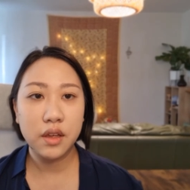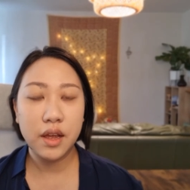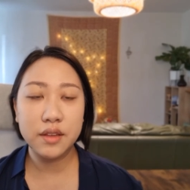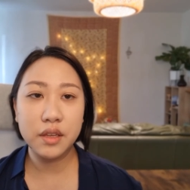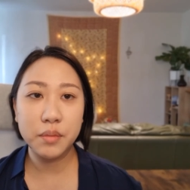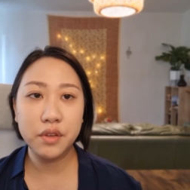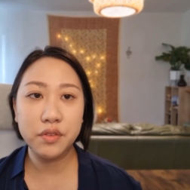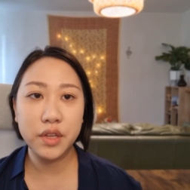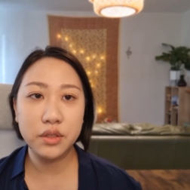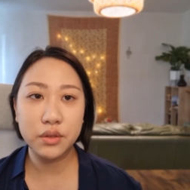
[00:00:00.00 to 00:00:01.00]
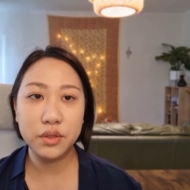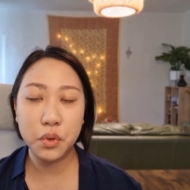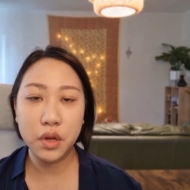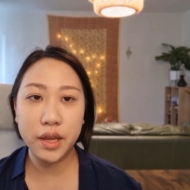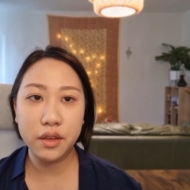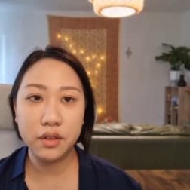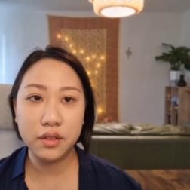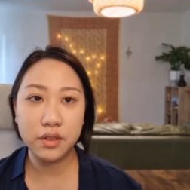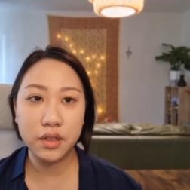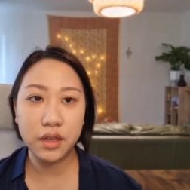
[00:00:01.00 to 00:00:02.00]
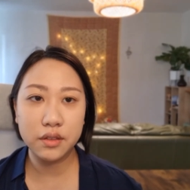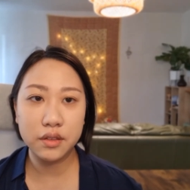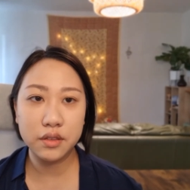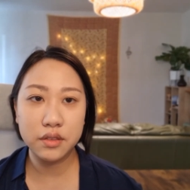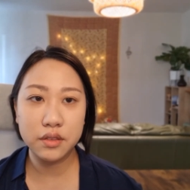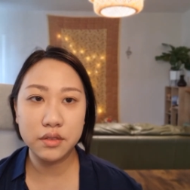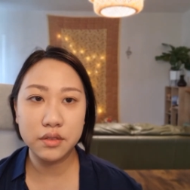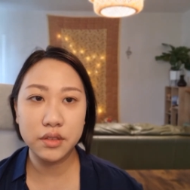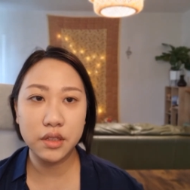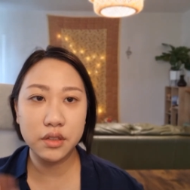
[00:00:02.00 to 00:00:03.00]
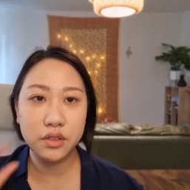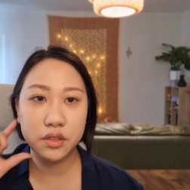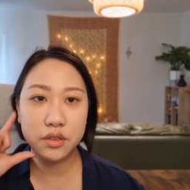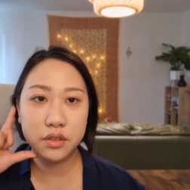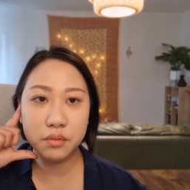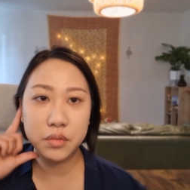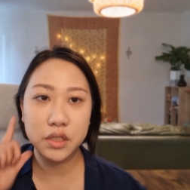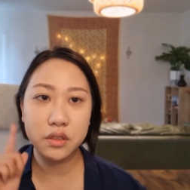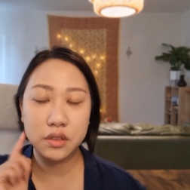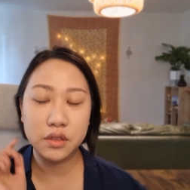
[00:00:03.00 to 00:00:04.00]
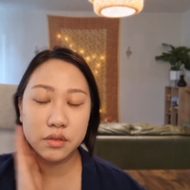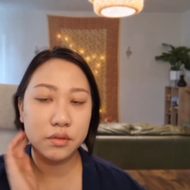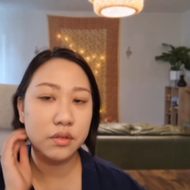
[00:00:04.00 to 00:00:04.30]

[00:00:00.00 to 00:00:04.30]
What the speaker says: I think my face looks more angular like this. Like, it just, like, made this...